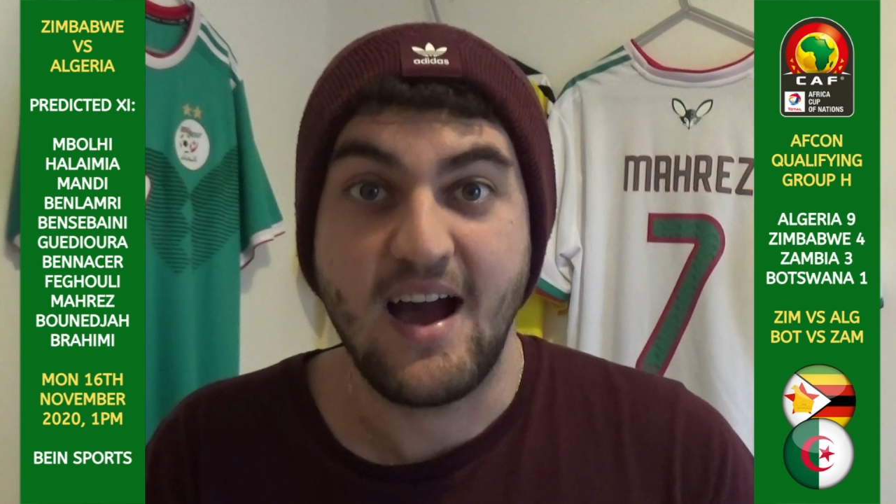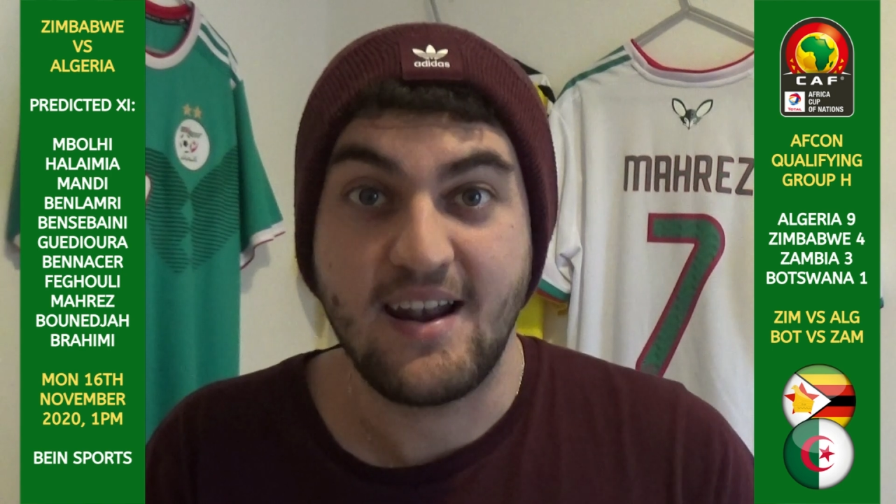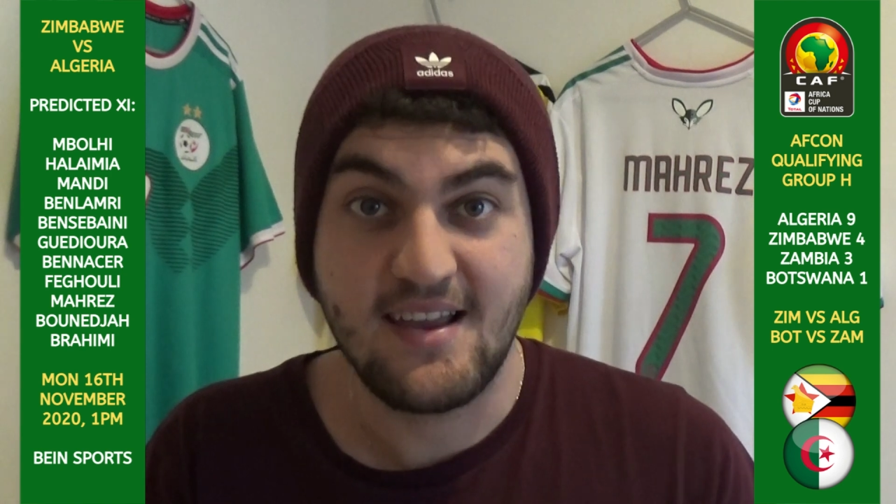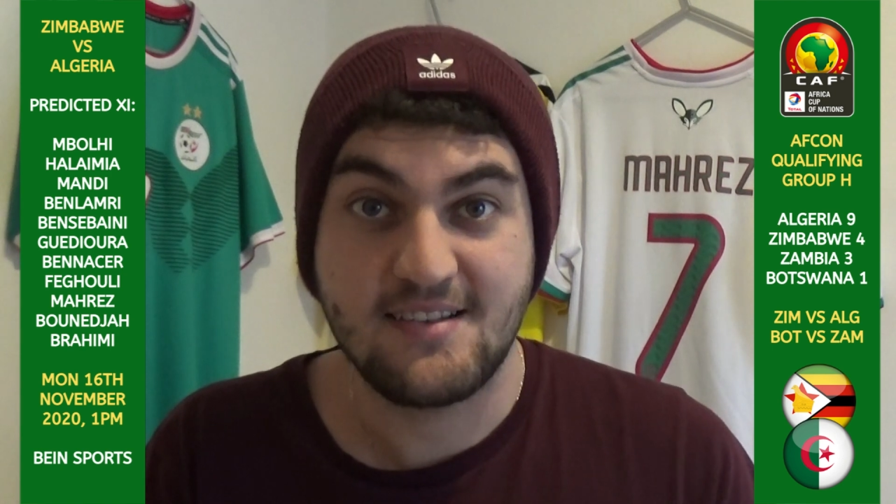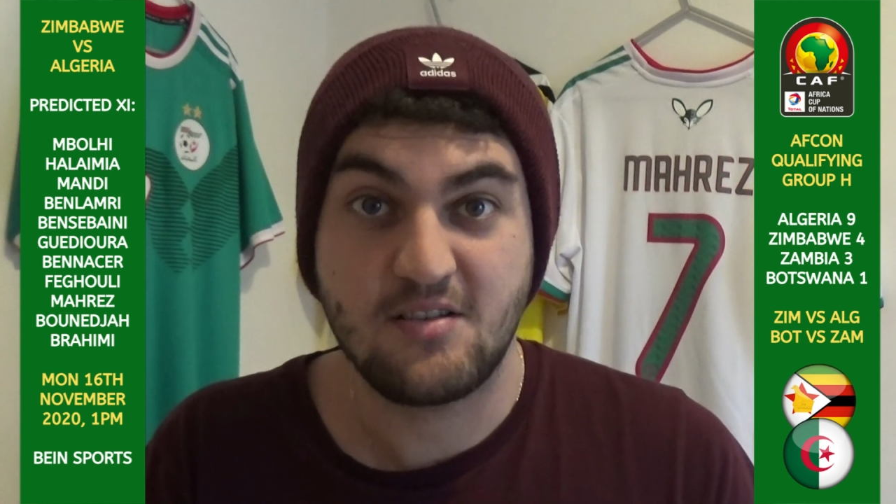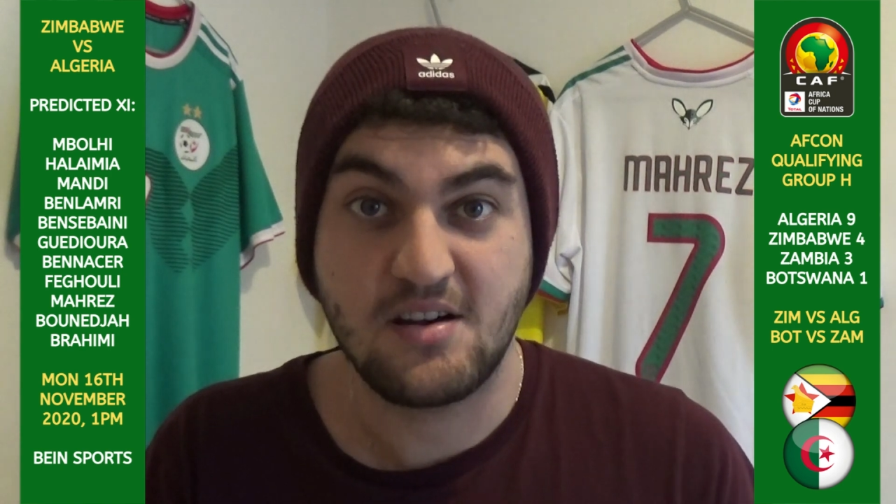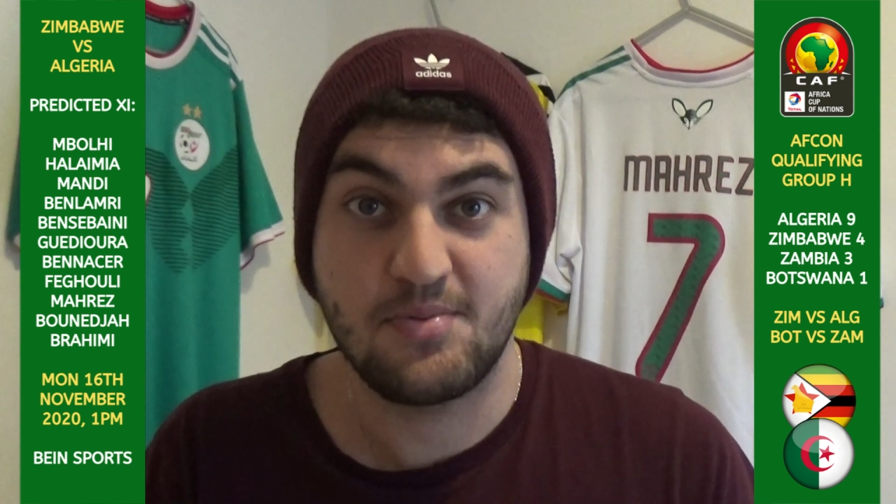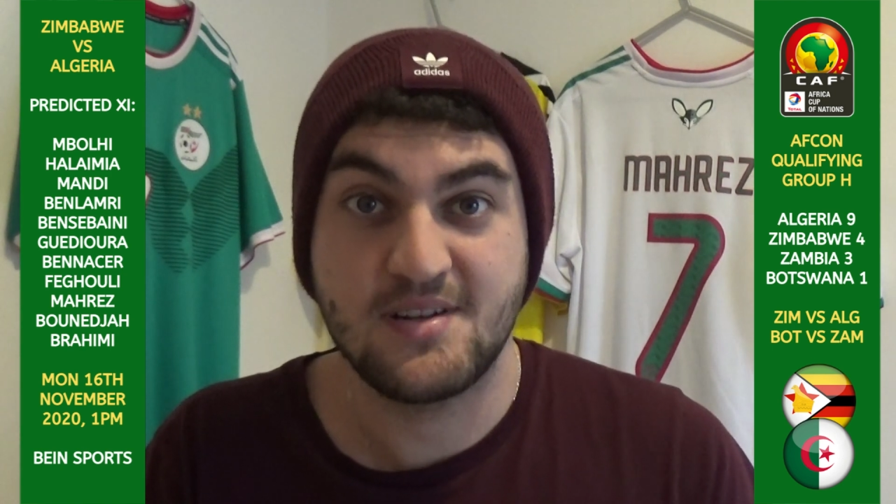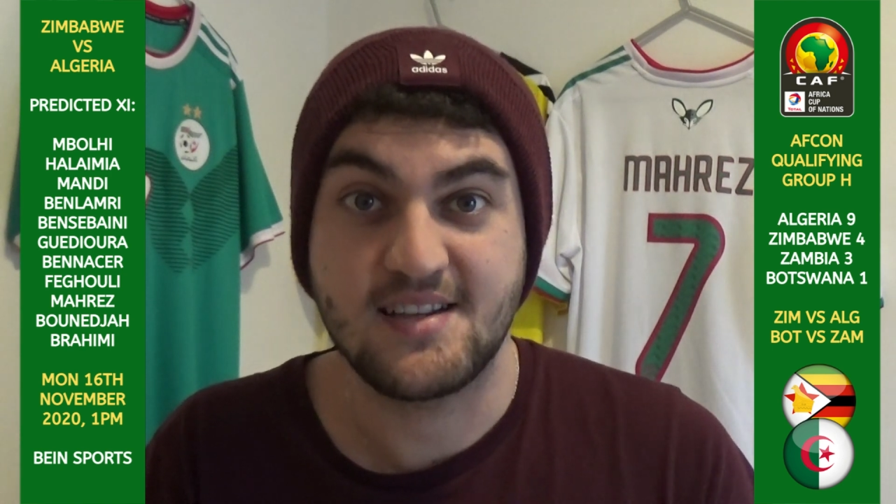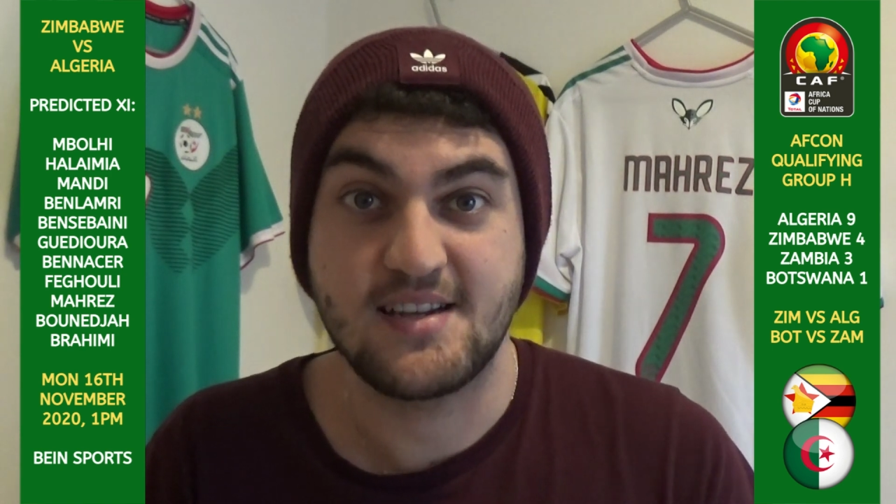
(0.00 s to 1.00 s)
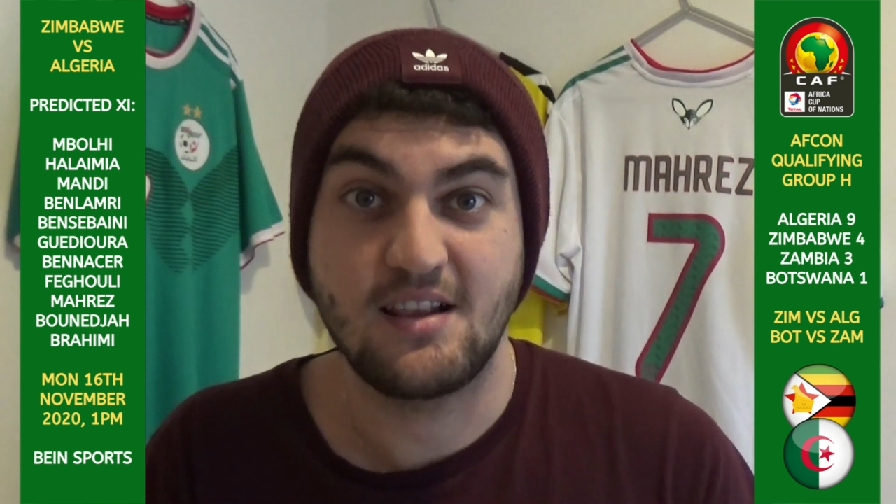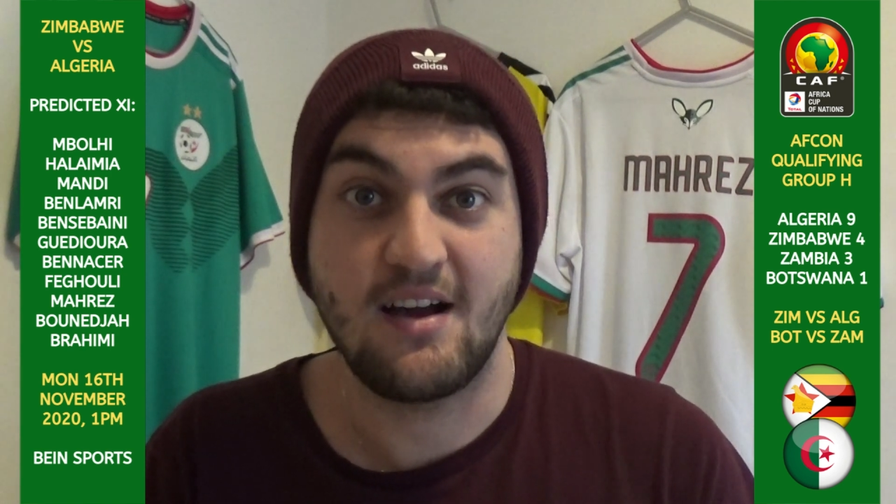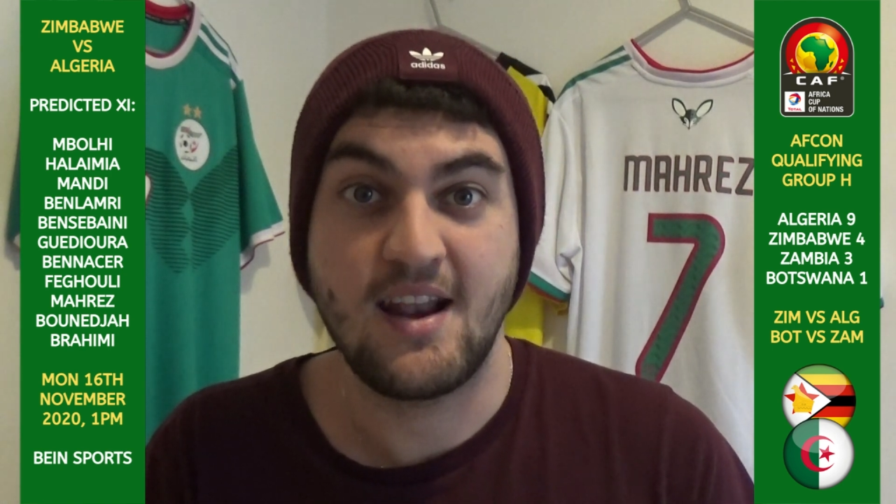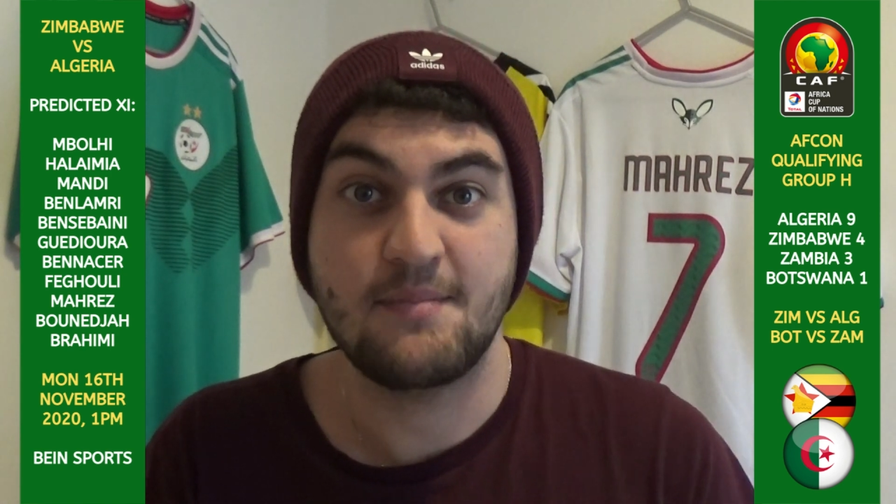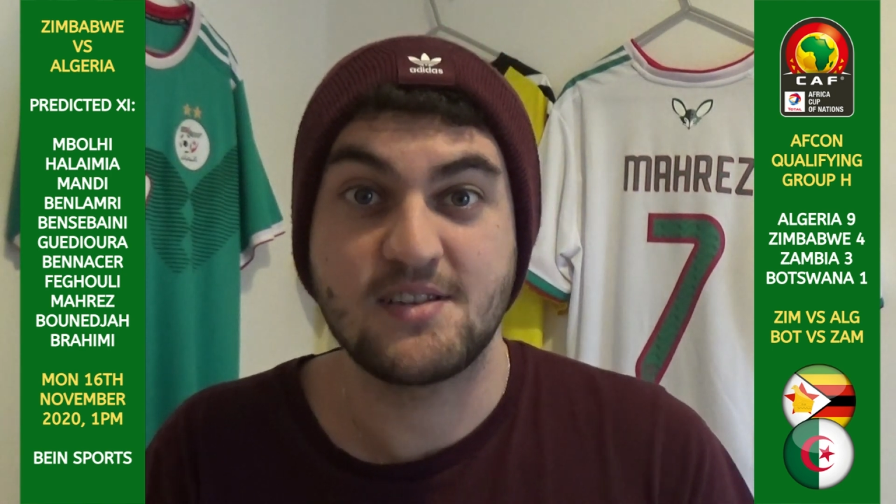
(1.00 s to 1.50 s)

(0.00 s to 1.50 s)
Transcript: And let's look at a predicted lineup.